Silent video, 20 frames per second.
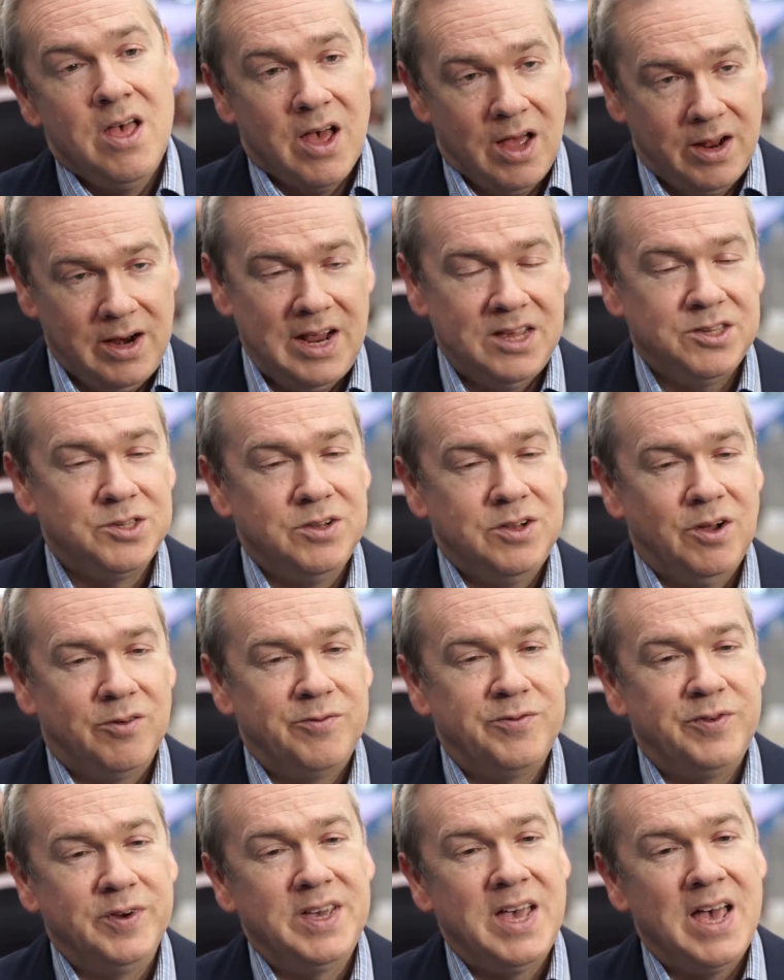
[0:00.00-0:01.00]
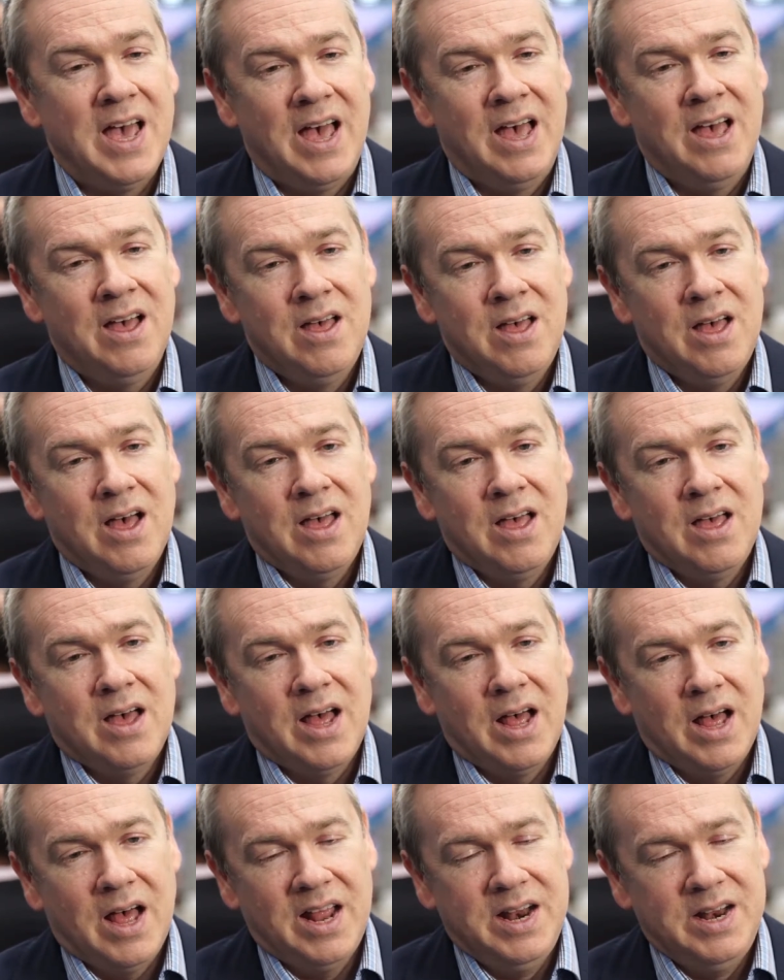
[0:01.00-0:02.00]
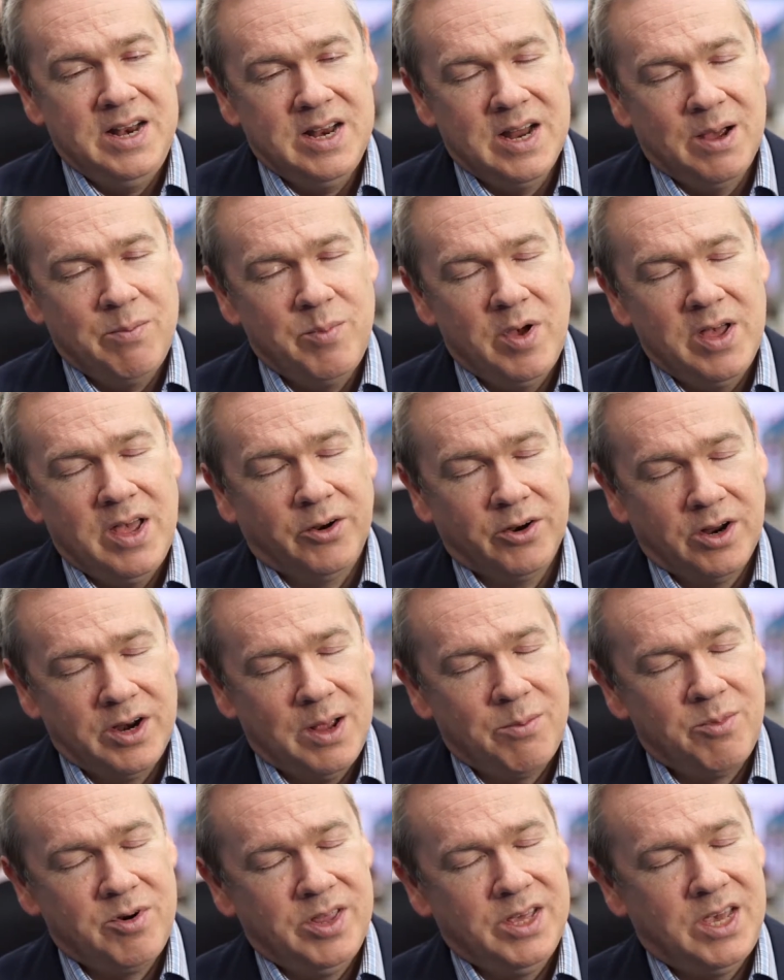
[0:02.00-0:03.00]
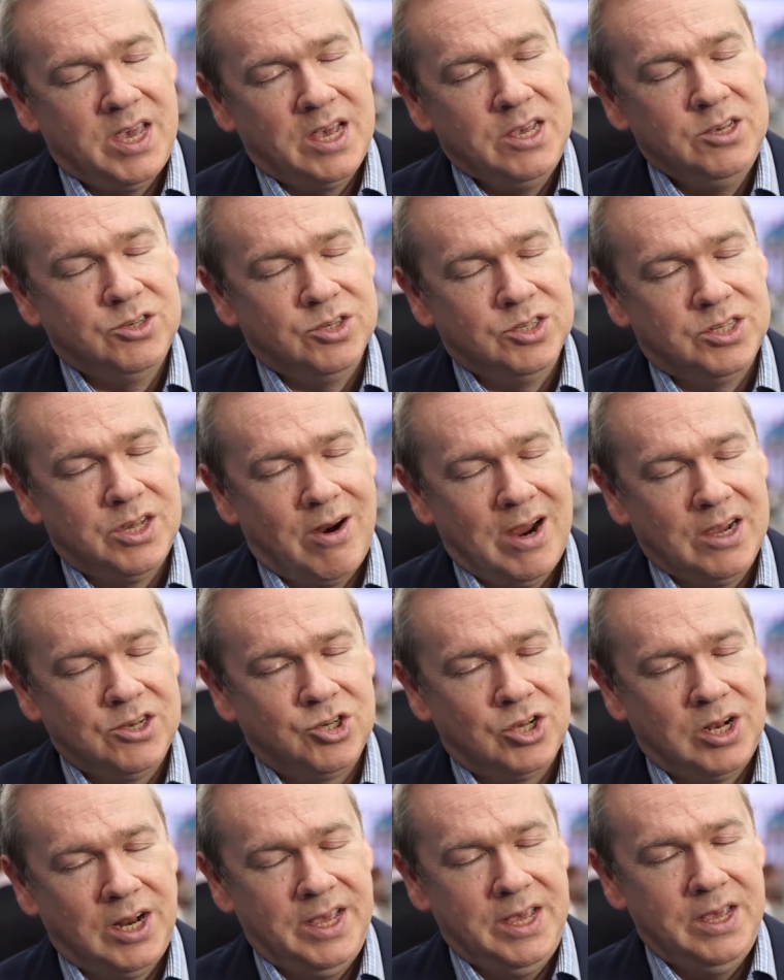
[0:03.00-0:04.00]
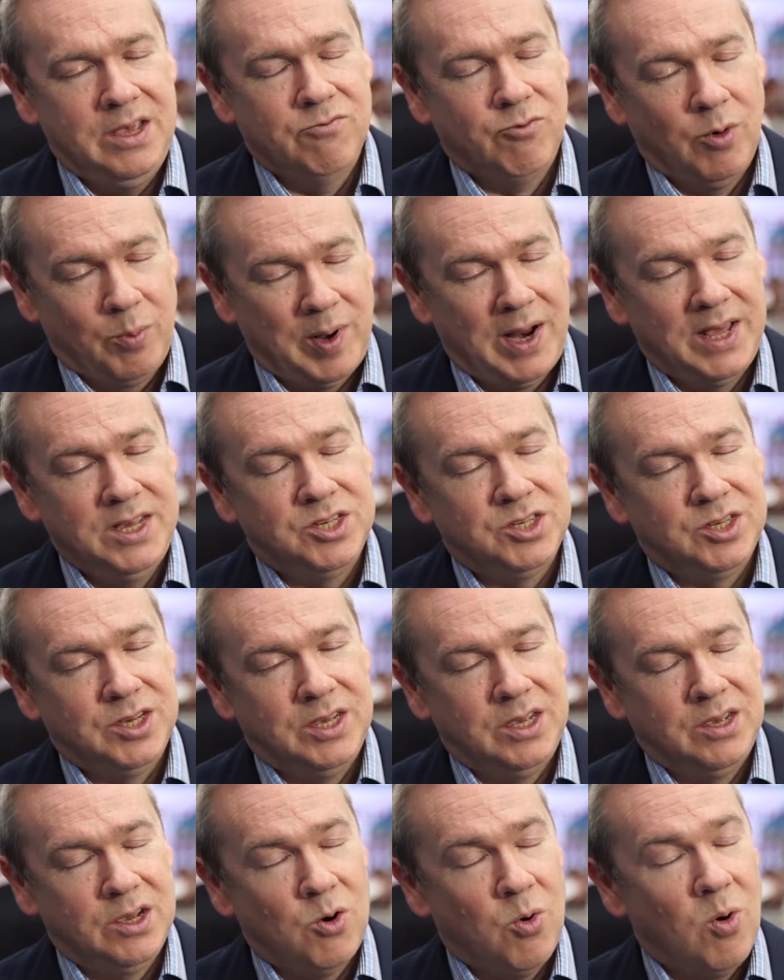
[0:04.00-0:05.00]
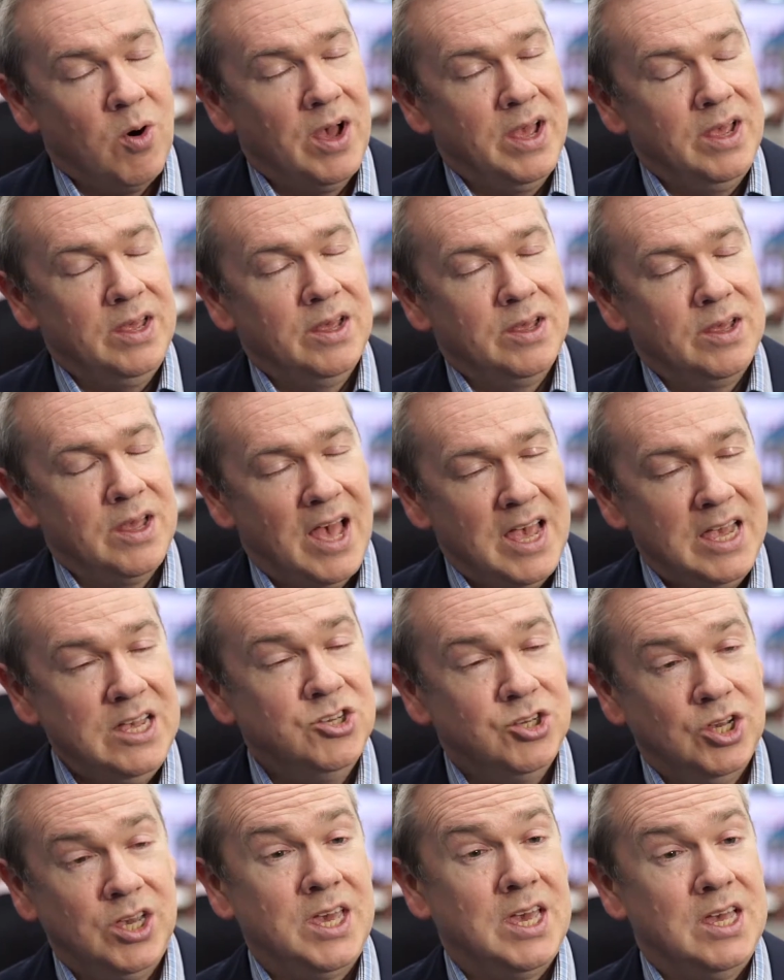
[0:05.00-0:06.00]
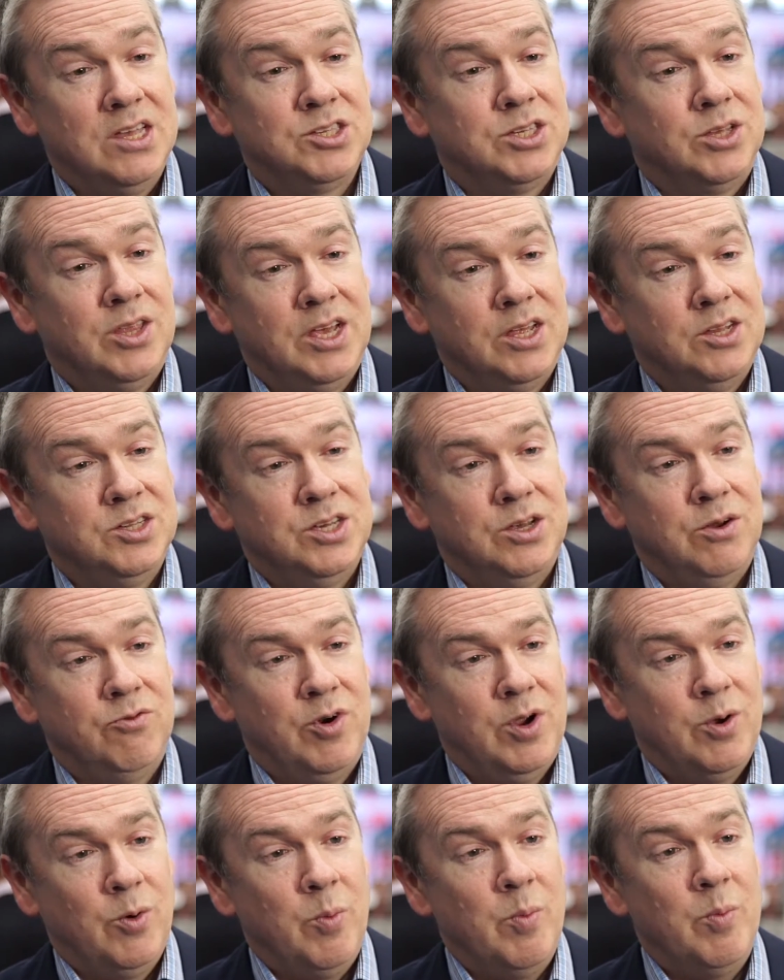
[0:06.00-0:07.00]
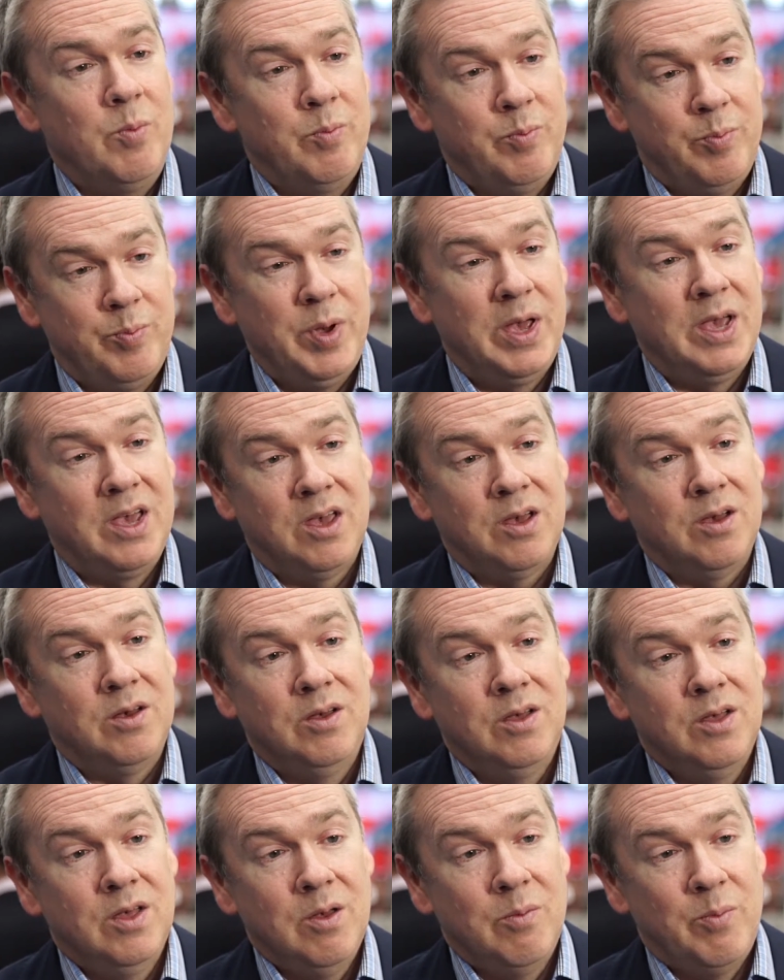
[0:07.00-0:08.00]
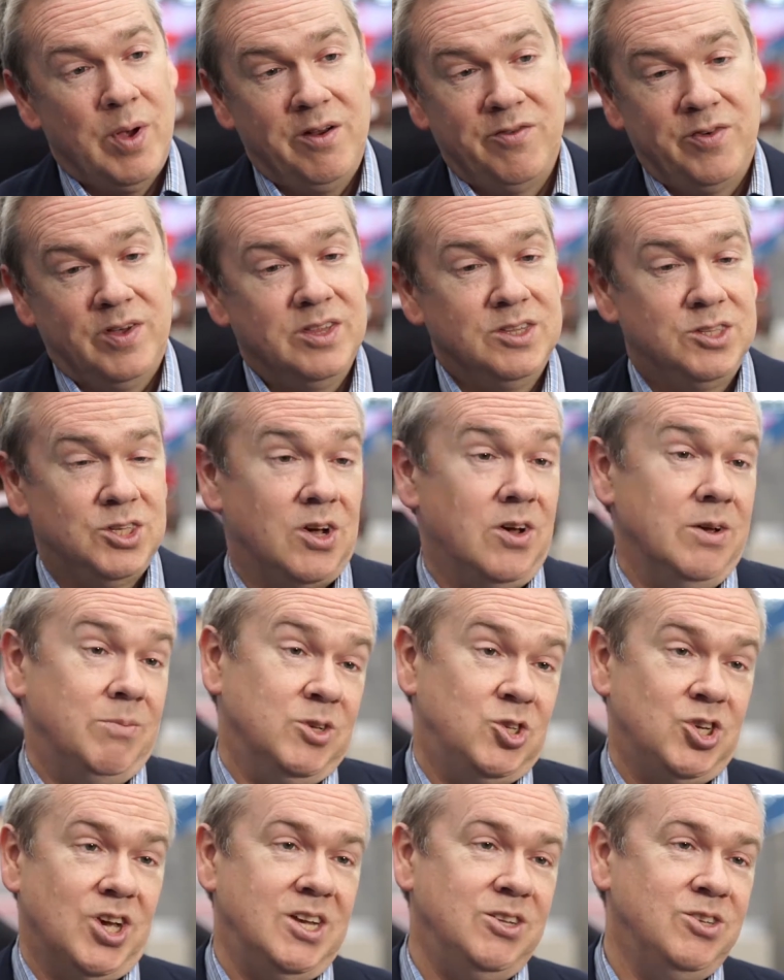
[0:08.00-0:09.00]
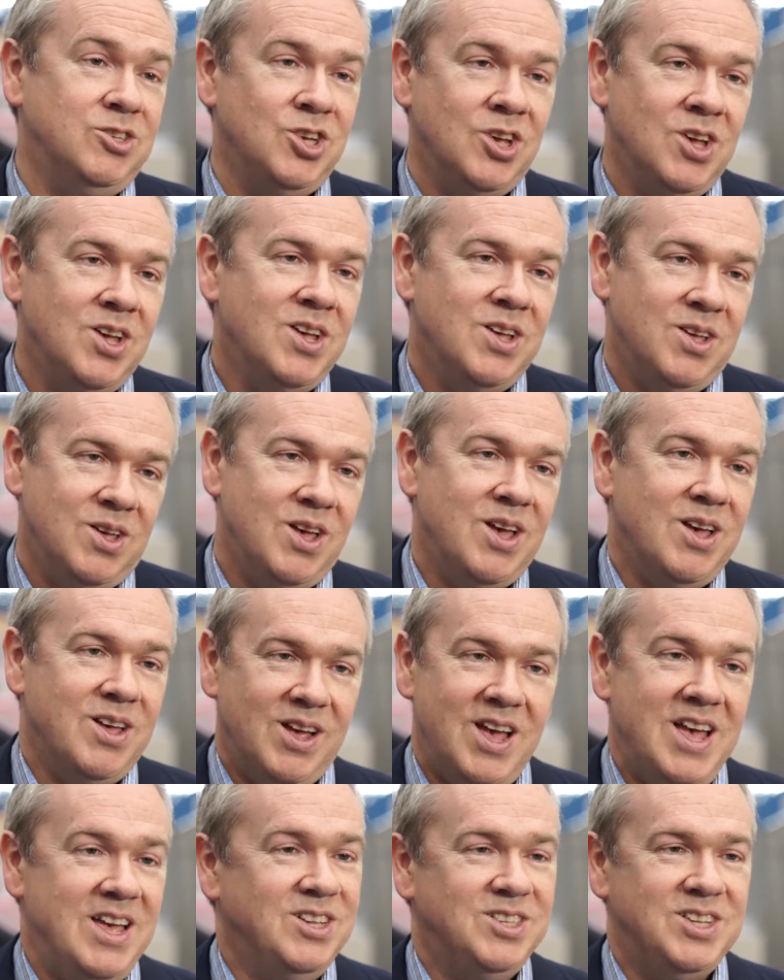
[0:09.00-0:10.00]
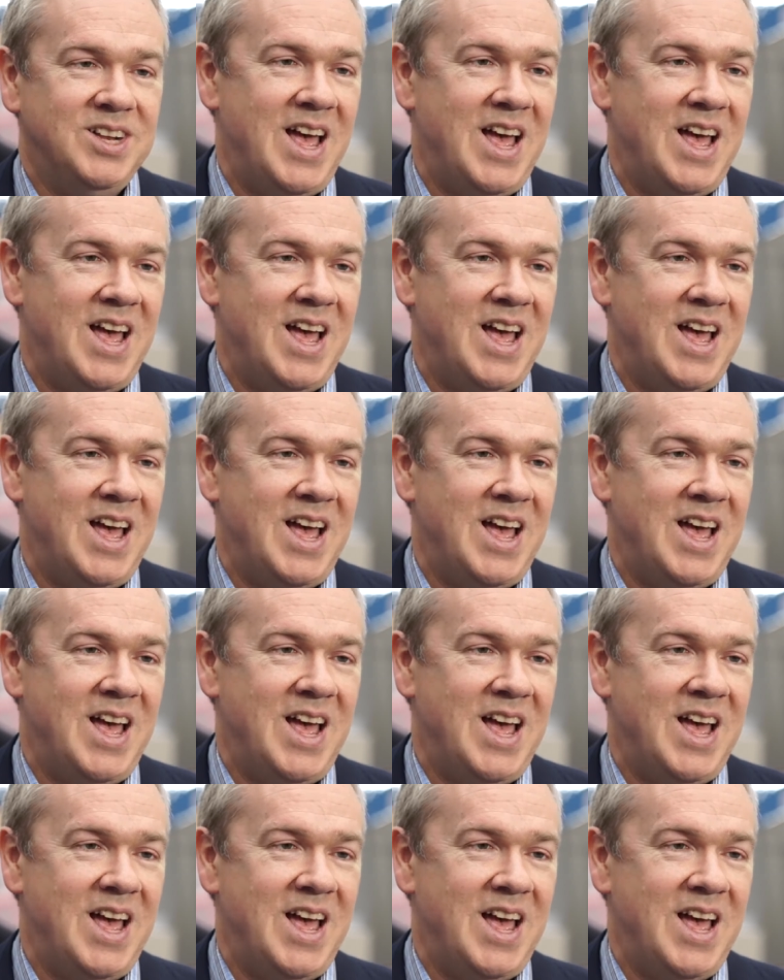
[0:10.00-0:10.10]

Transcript: And let's not forget a num- on a number of occasions, they're actually replacing quite aged kits, so they're going to see a real big benefit. The time to change is